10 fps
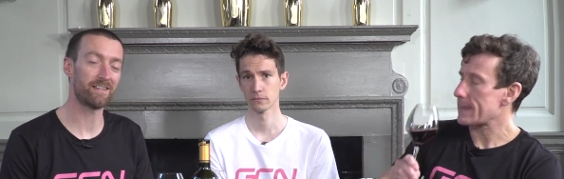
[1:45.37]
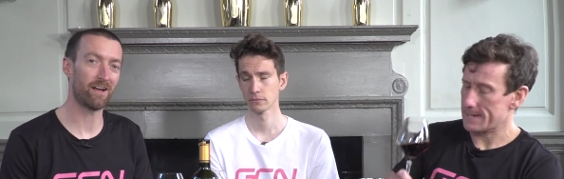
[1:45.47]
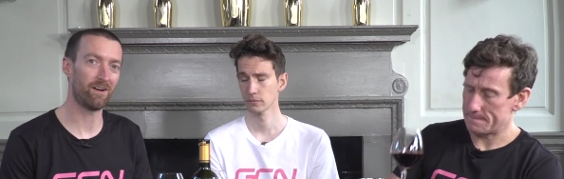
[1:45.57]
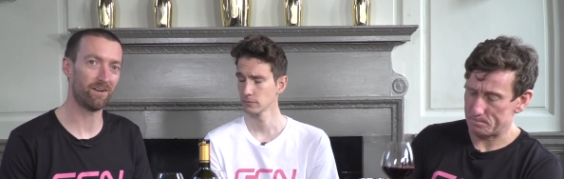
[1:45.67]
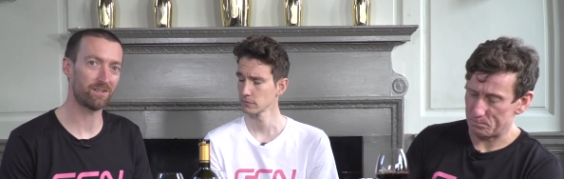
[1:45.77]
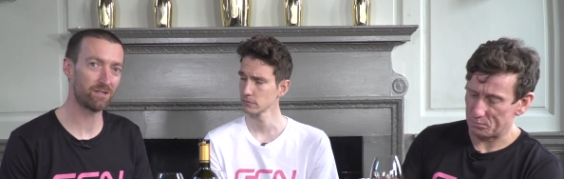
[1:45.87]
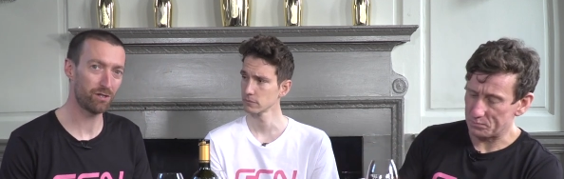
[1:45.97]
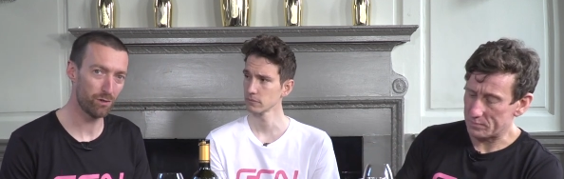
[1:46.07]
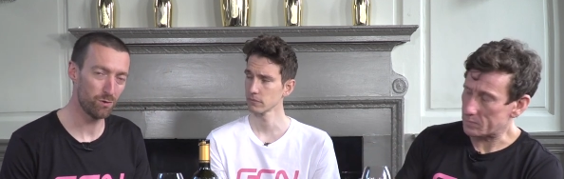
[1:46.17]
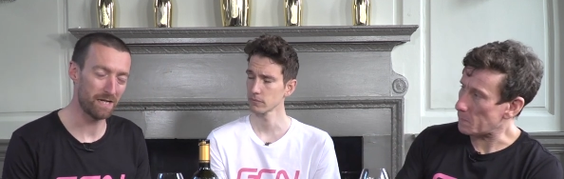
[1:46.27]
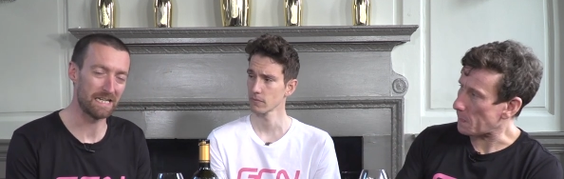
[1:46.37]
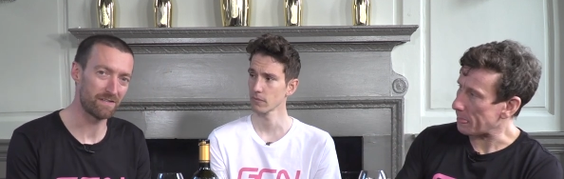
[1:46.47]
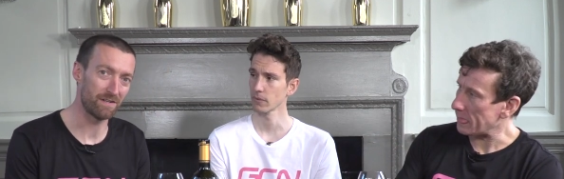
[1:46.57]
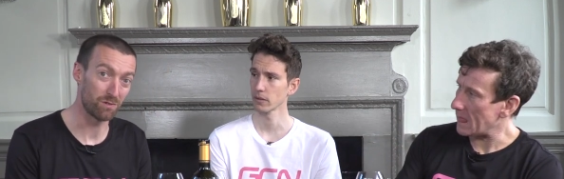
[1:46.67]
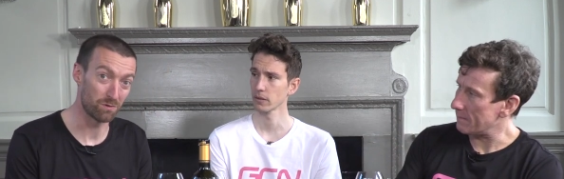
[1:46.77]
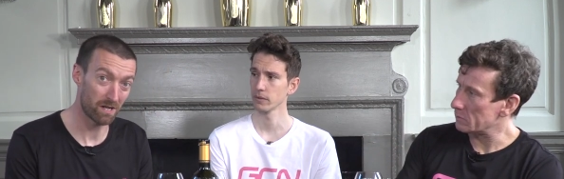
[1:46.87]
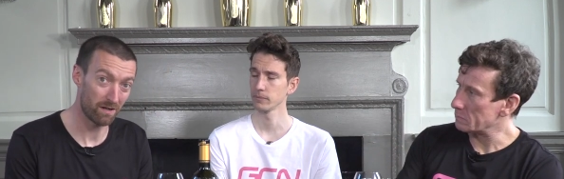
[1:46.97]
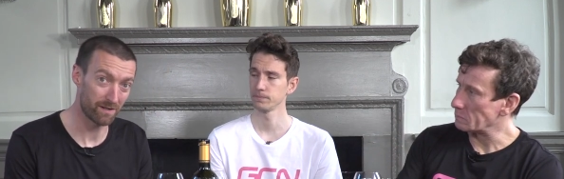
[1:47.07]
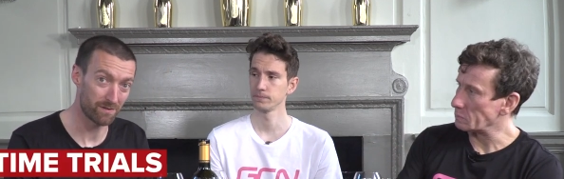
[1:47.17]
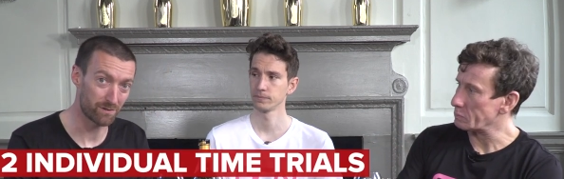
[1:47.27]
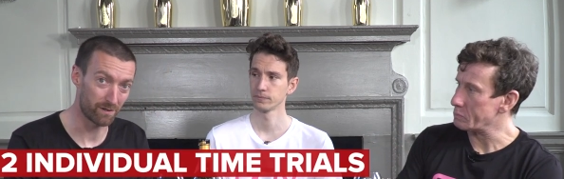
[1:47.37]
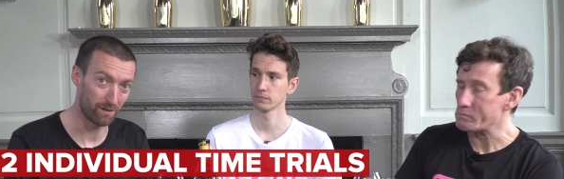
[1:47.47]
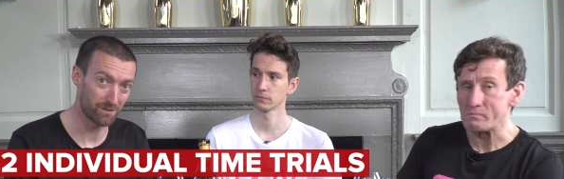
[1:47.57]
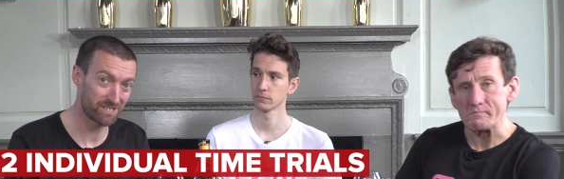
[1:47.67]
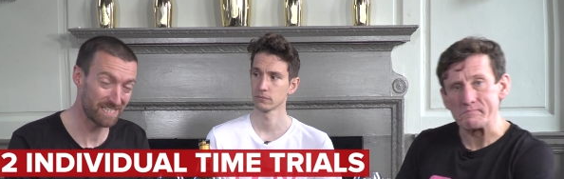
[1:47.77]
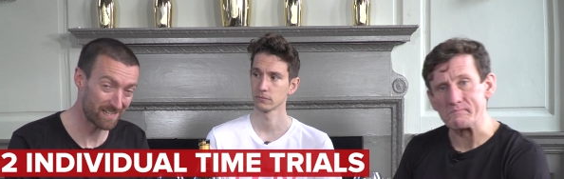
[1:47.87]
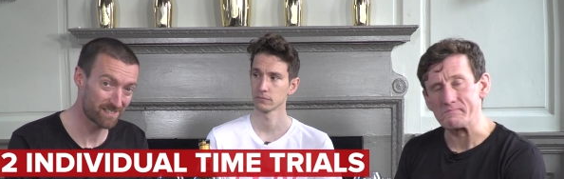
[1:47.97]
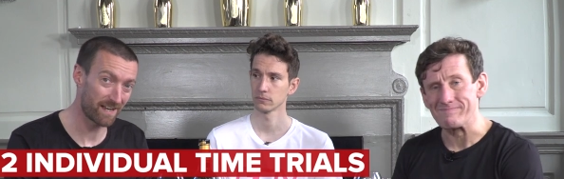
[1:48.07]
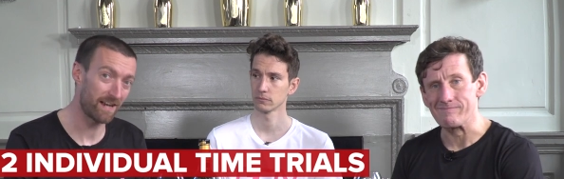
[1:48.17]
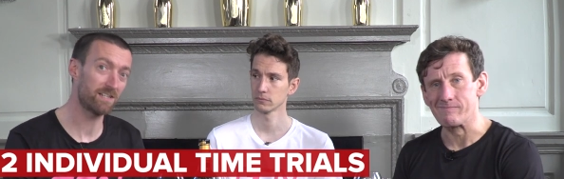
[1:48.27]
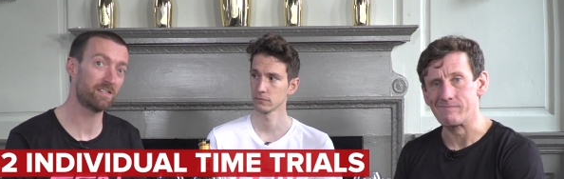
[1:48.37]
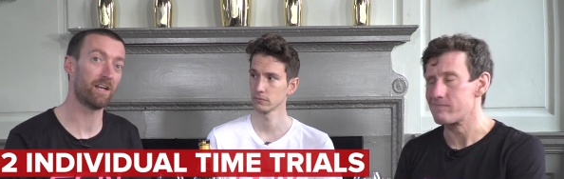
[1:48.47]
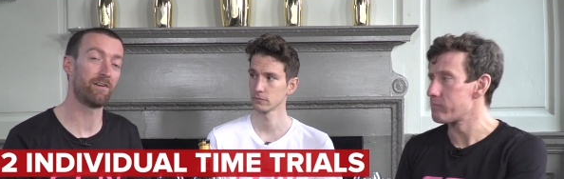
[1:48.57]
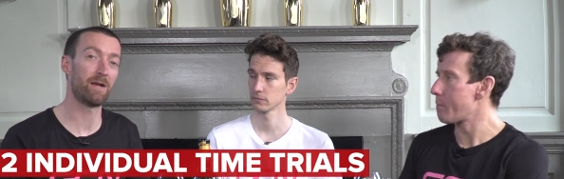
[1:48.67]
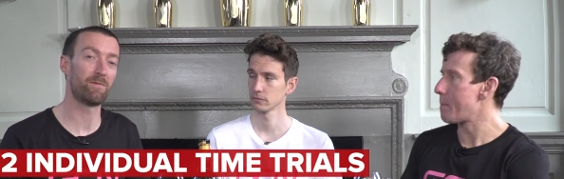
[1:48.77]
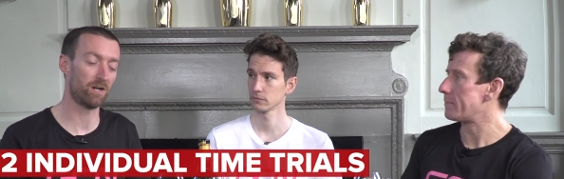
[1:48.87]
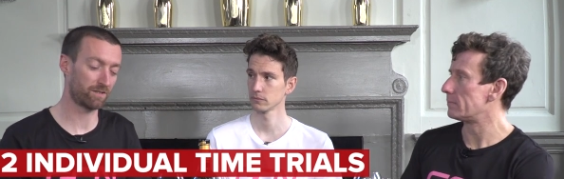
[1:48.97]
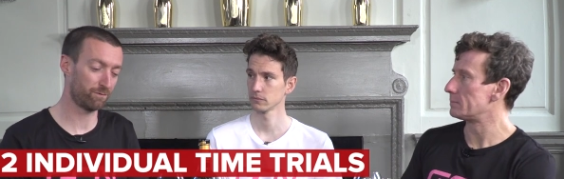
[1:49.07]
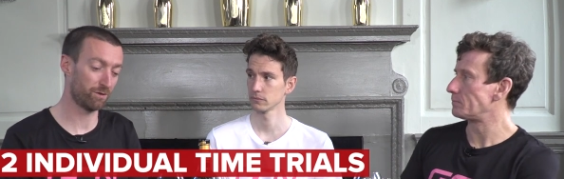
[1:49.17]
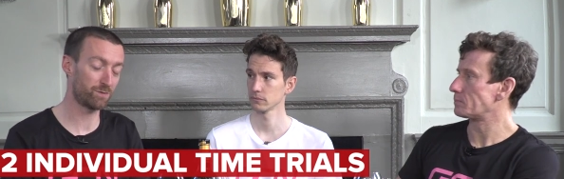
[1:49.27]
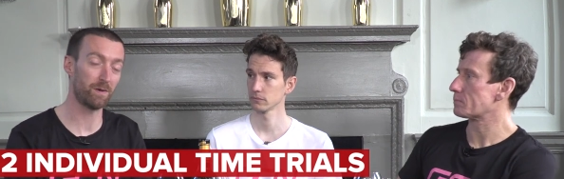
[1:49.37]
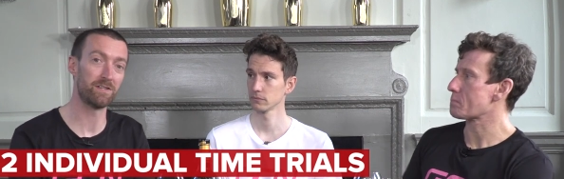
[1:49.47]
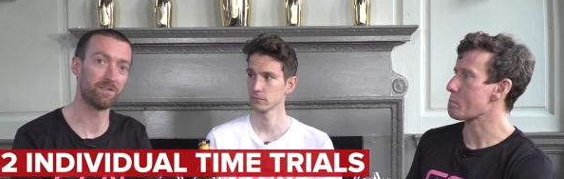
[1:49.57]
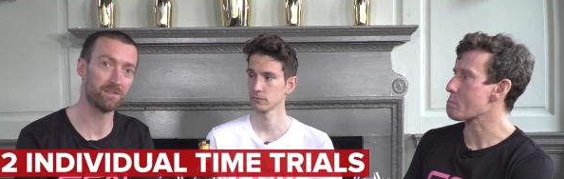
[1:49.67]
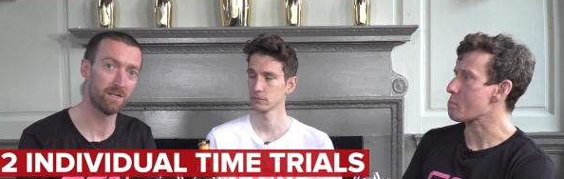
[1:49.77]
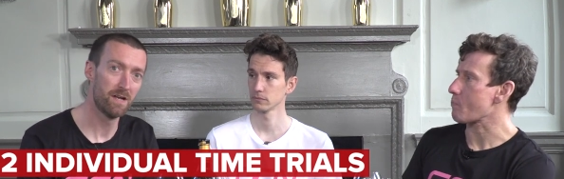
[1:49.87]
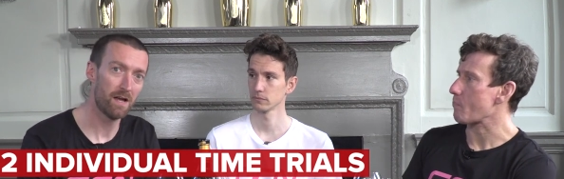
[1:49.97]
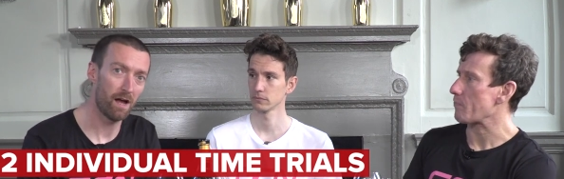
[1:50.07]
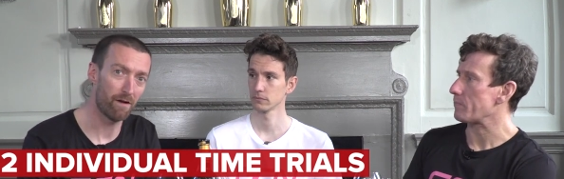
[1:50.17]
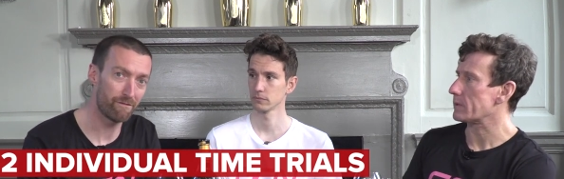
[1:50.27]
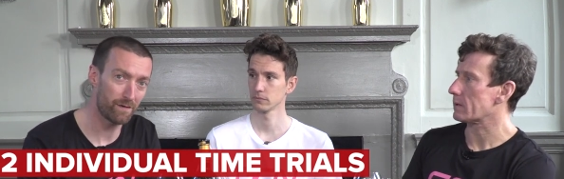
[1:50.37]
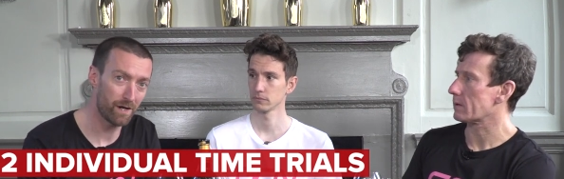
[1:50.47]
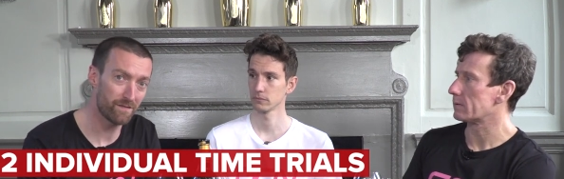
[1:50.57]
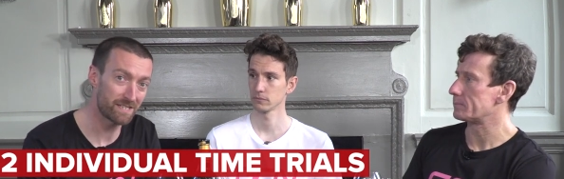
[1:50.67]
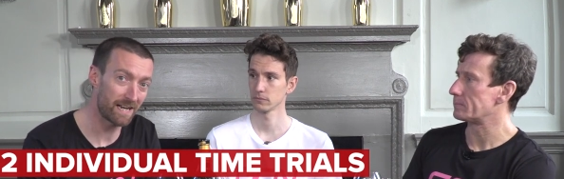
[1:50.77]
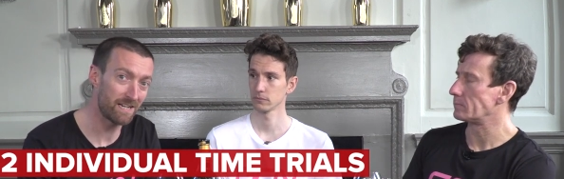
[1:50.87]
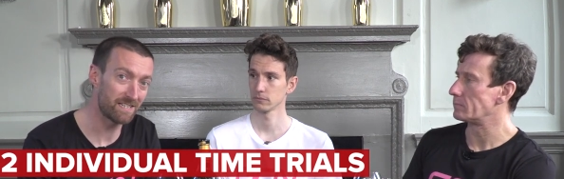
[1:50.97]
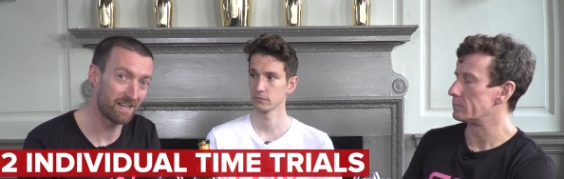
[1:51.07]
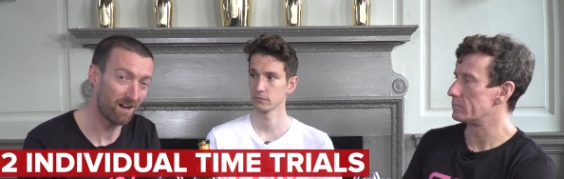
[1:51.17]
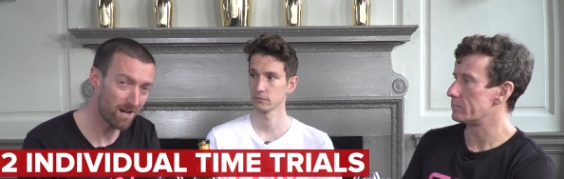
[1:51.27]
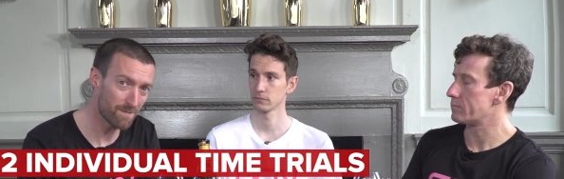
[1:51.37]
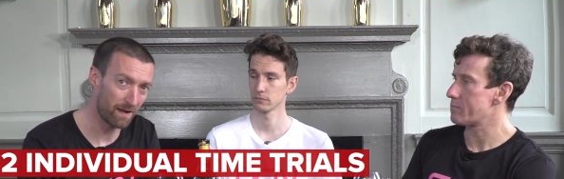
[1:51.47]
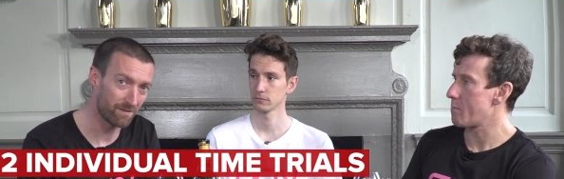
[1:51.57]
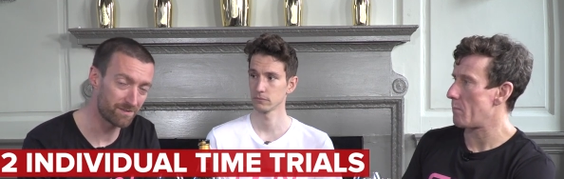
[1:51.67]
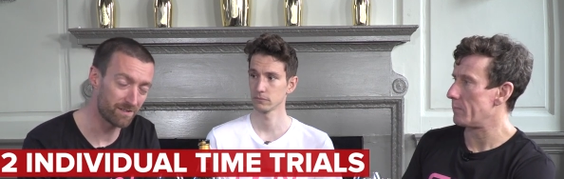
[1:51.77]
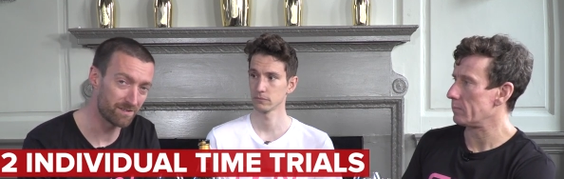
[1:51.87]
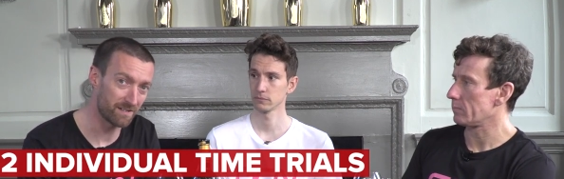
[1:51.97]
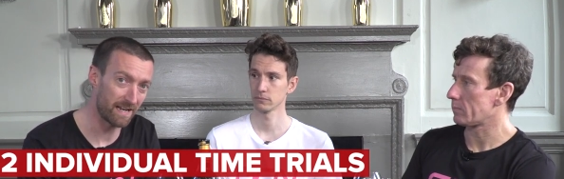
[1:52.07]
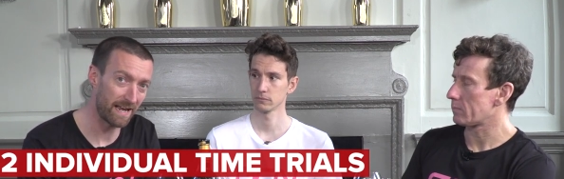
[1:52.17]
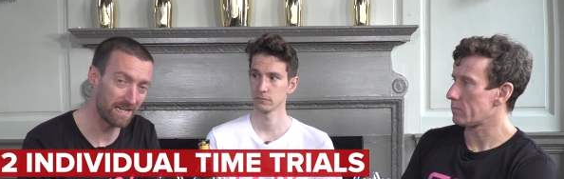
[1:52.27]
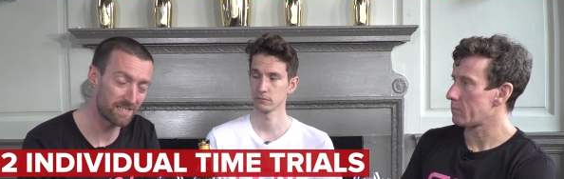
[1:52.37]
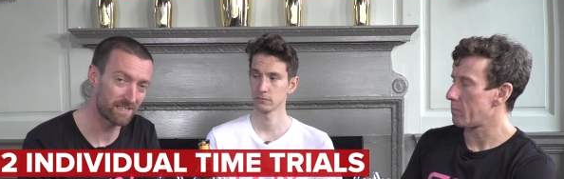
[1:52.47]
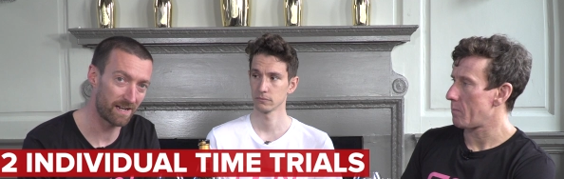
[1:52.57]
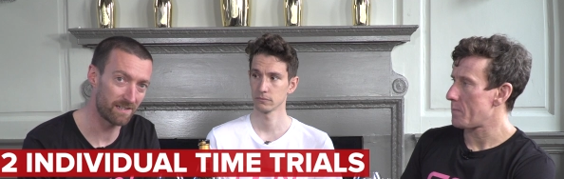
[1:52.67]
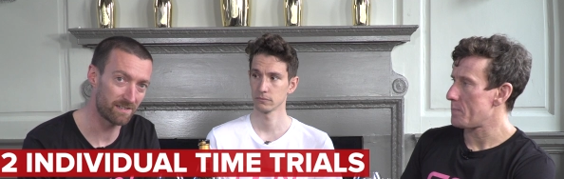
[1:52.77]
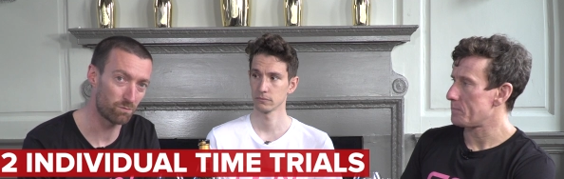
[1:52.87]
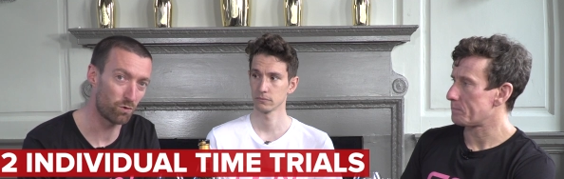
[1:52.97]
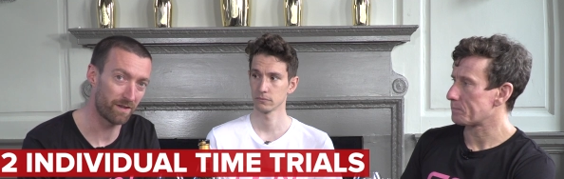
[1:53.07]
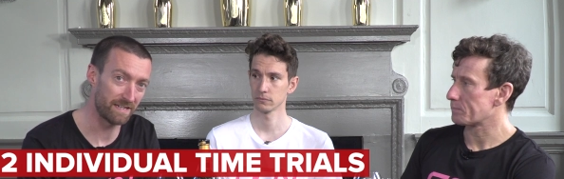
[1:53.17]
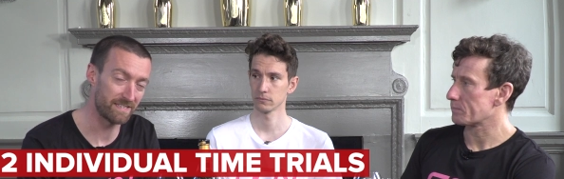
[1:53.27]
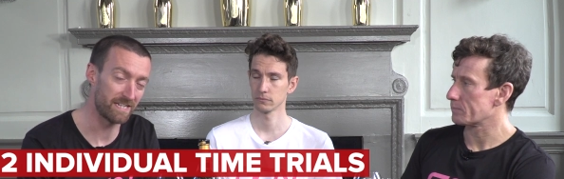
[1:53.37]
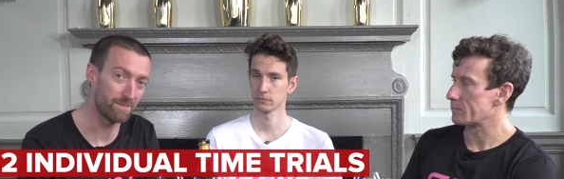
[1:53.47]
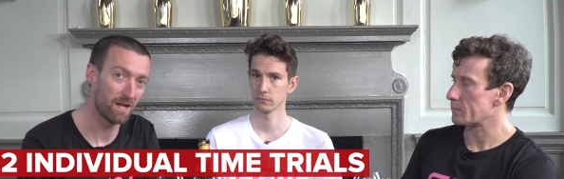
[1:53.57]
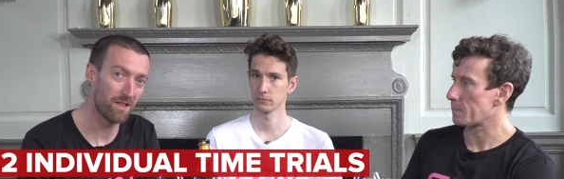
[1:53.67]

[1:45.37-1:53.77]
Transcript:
Speaker 1: There are two individual time trials, six stages that are earmarked for the sprinters, uh, five stages in the high mountains, and then eight stages in what they deem